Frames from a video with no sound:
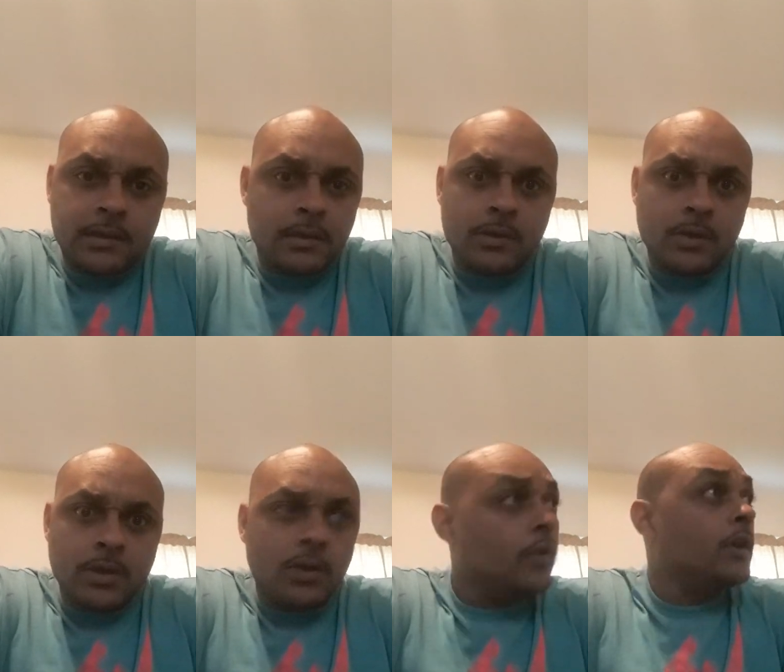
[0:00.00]
Or y'all
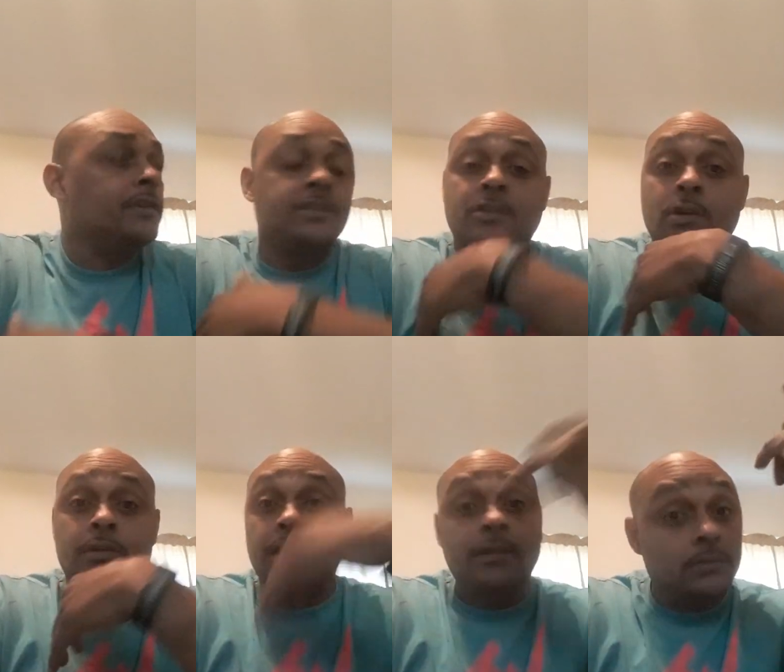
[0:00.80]
just thought that
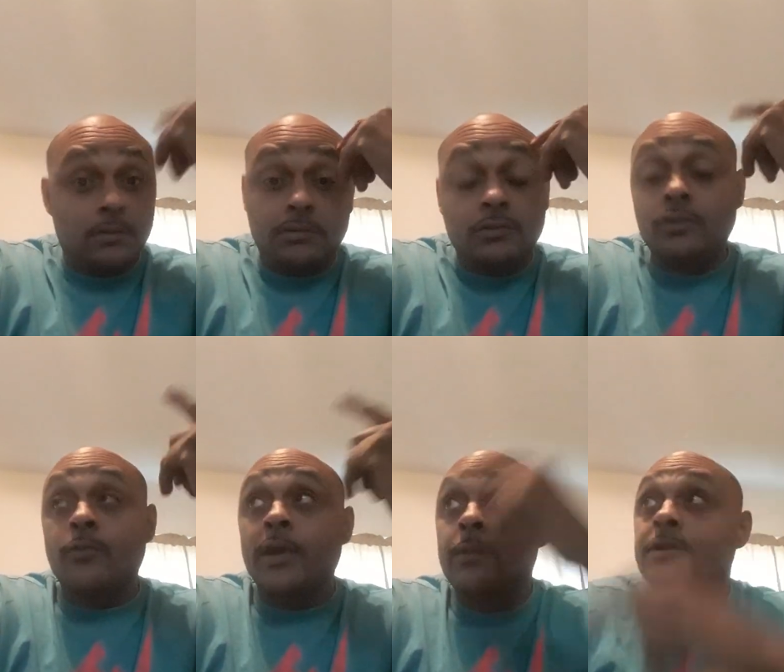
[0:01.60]
Durant was the
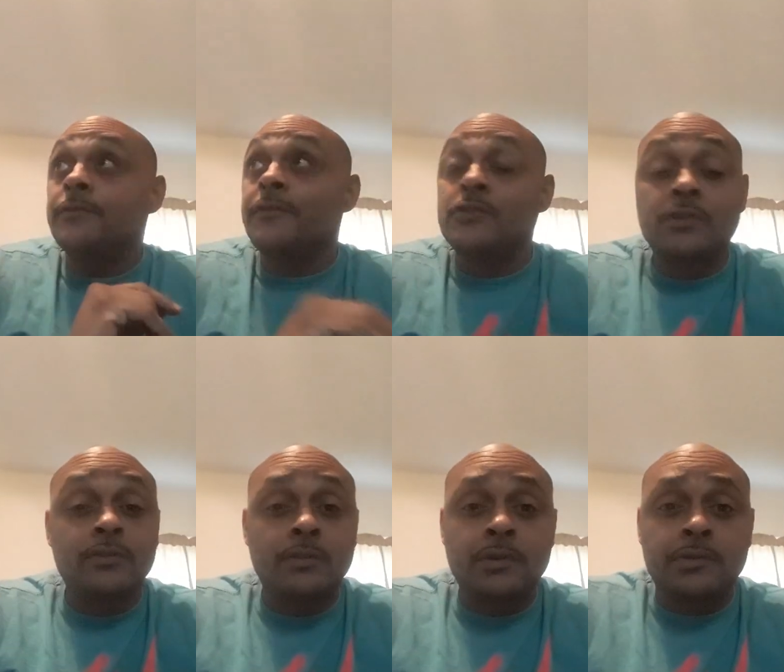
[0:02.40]
first
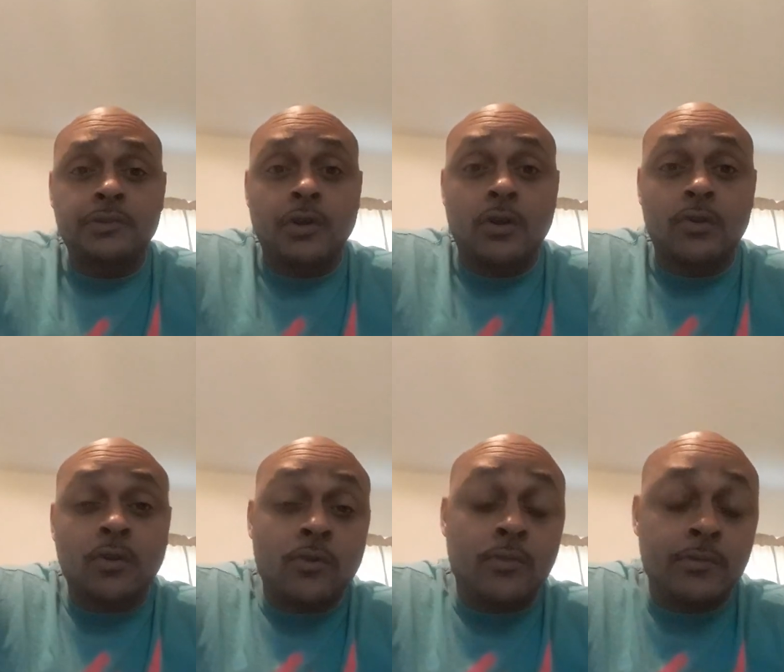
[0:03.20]
tall, long,
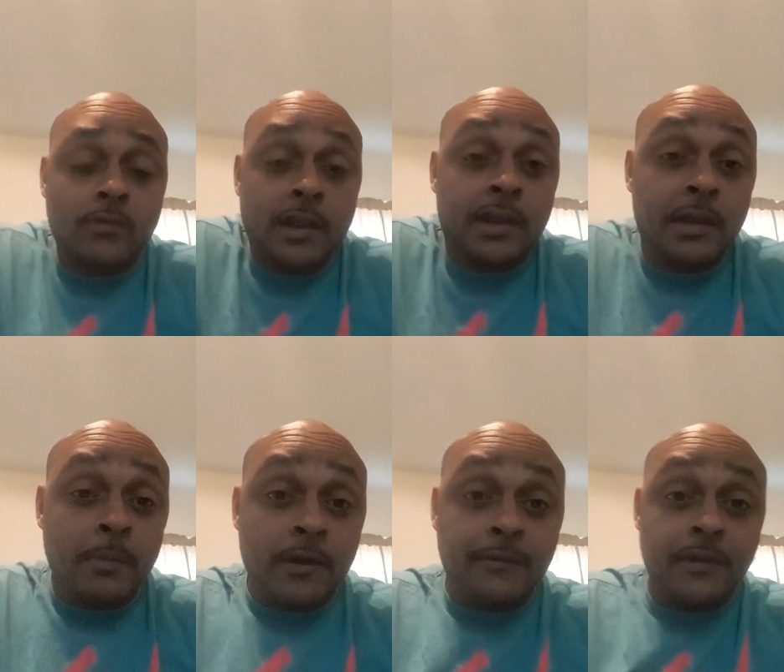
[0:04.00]
lanky motherfucker?
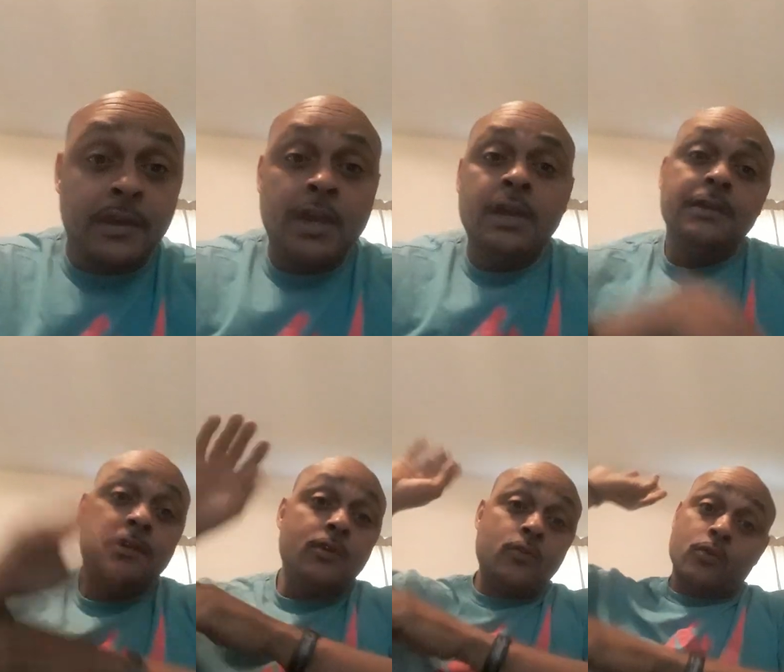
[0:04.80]
No,
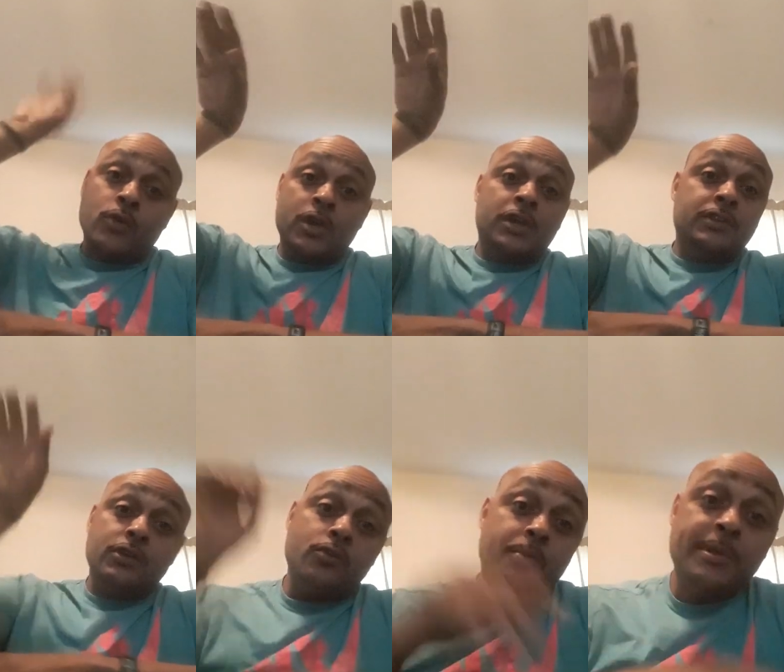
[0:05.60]
the
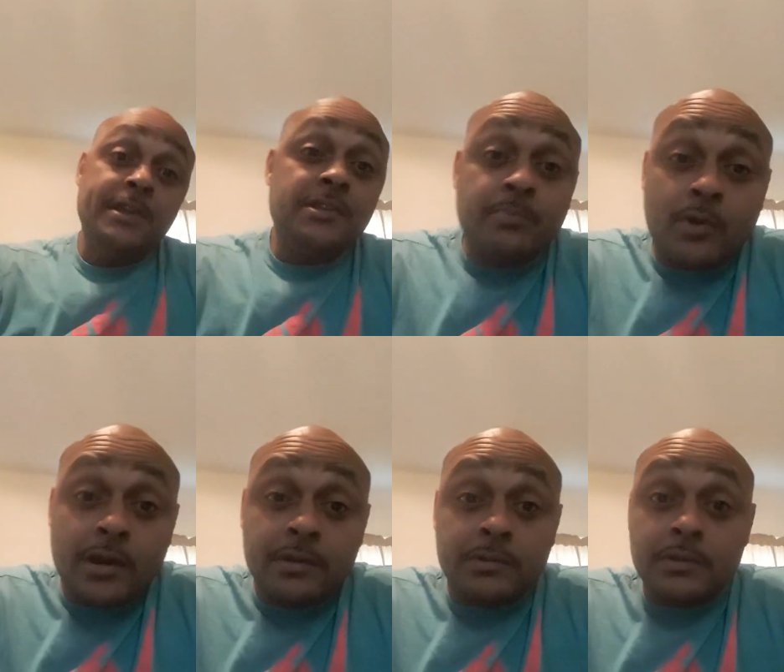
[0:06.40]
Europeans brung the
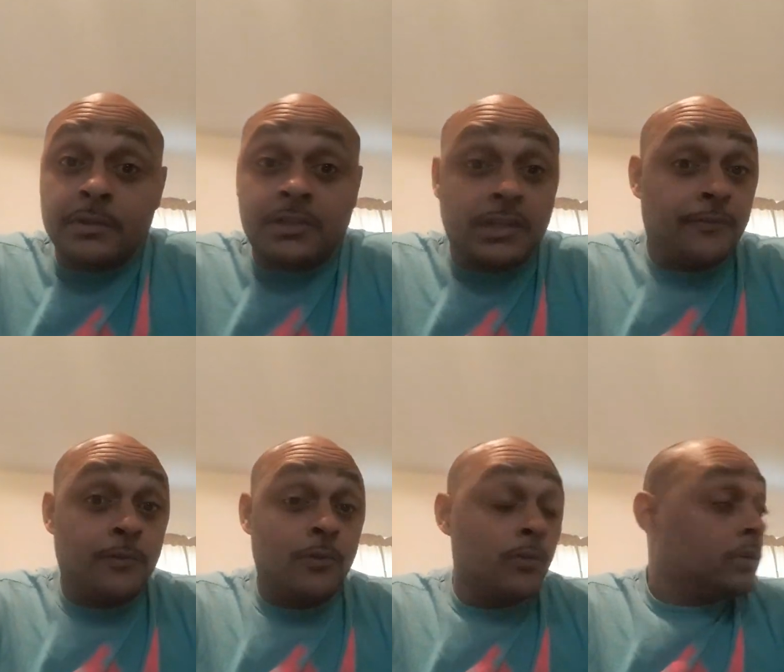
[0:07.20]
6'4",
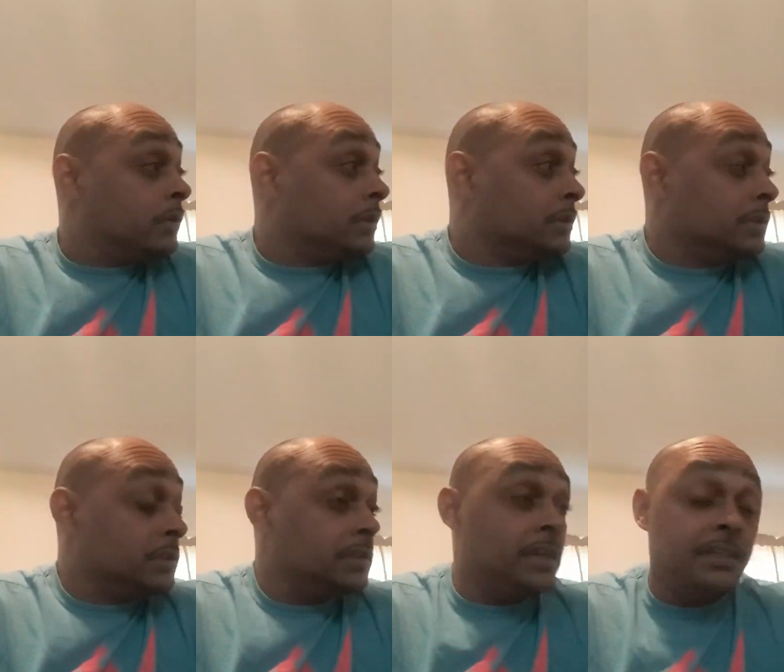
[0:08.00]

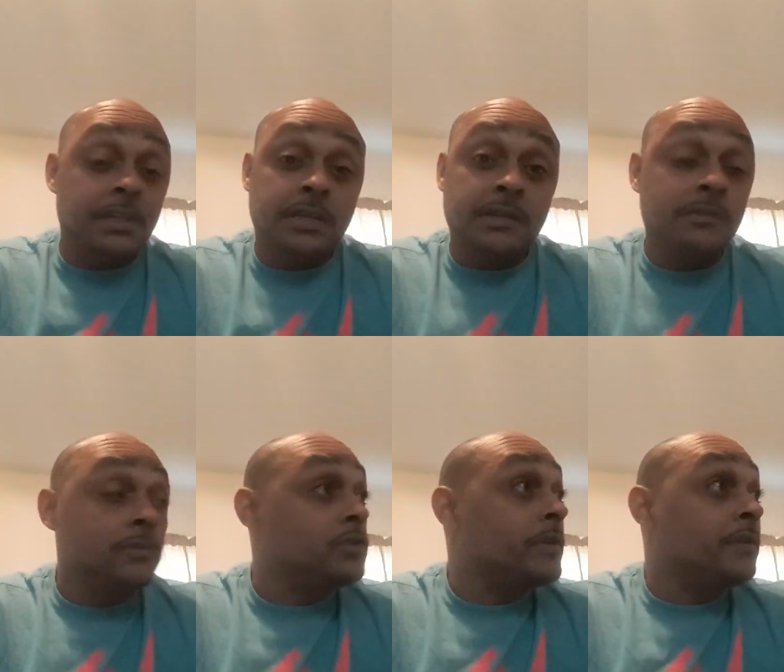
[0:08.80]
6'10" stretch
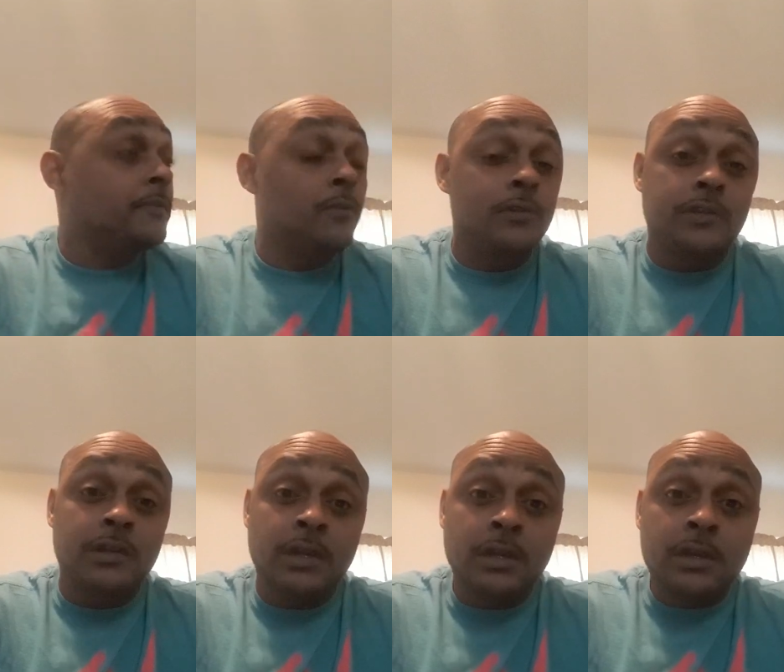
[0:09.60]
forwards
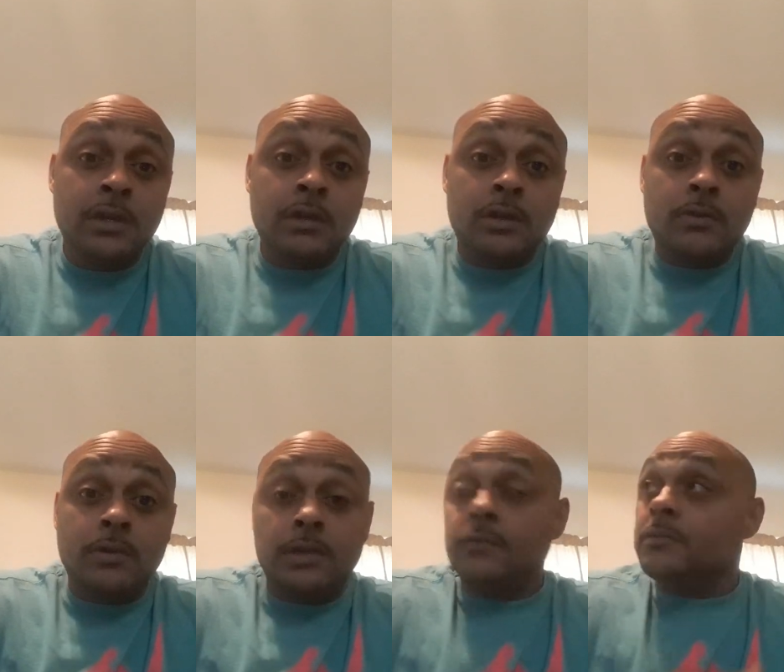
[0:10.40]
with,
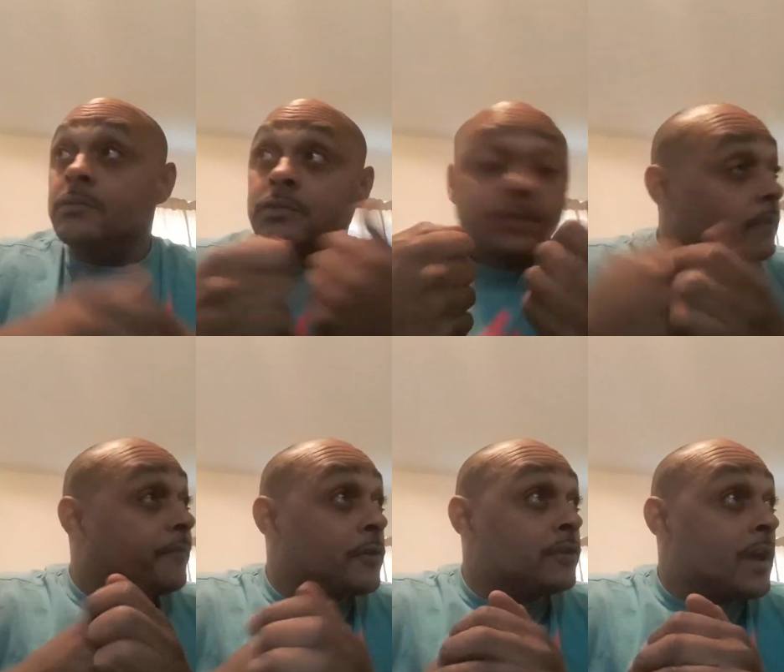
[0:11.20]
first I
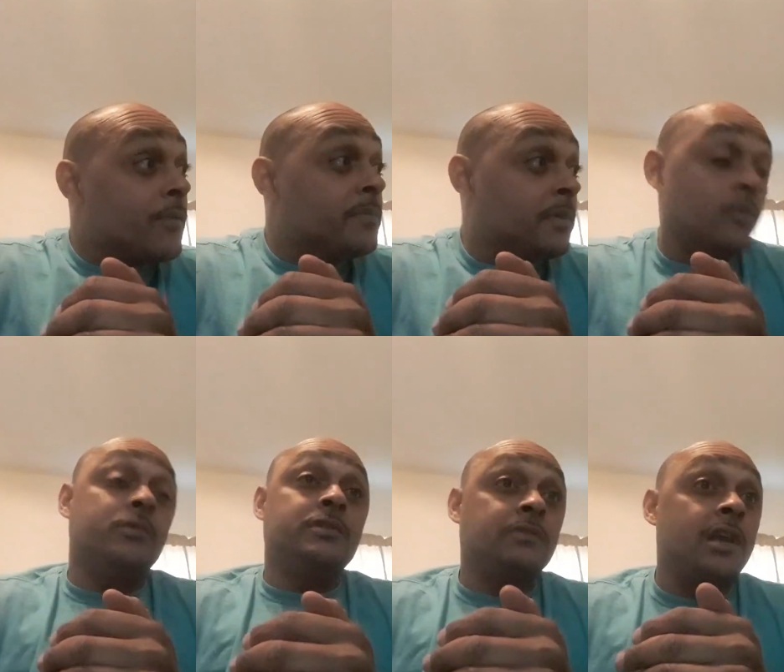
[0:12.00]
remember it was
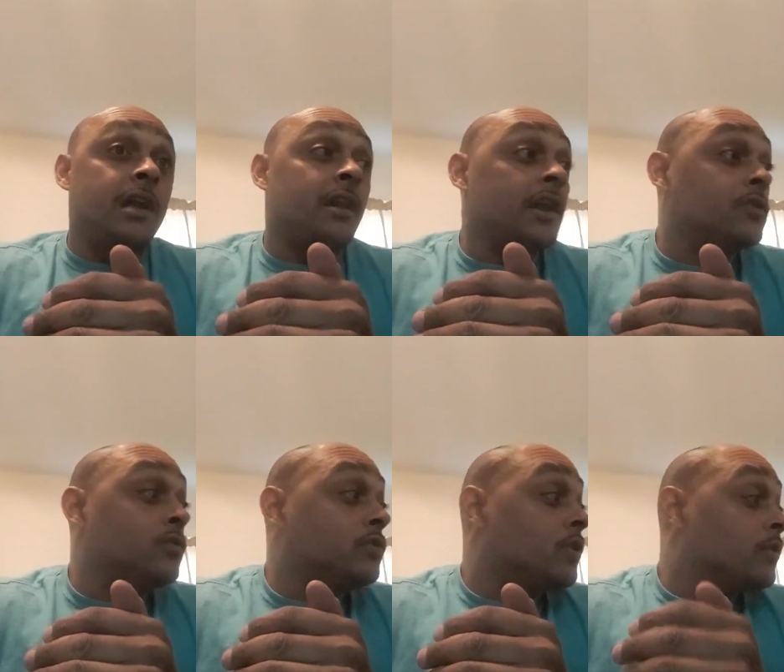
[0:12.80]
kind of like Kukoc
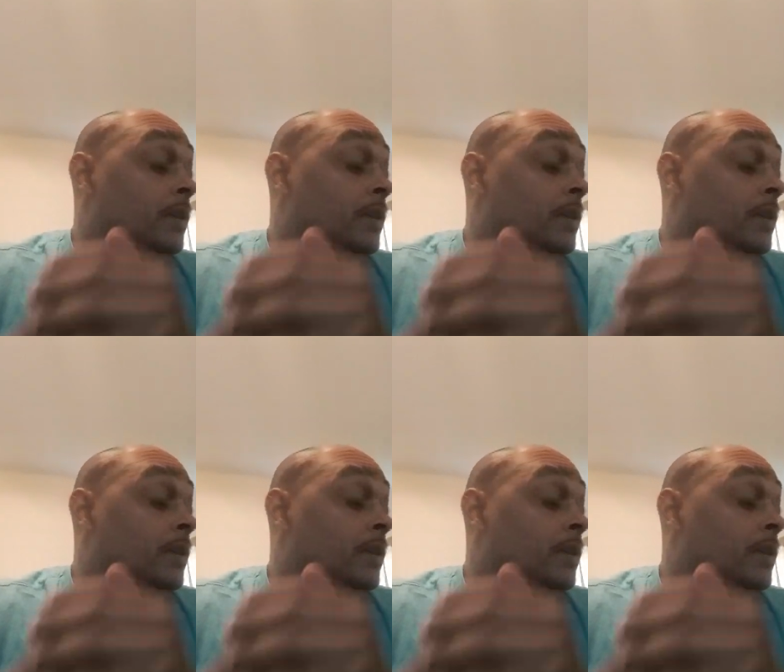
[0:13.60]
and them,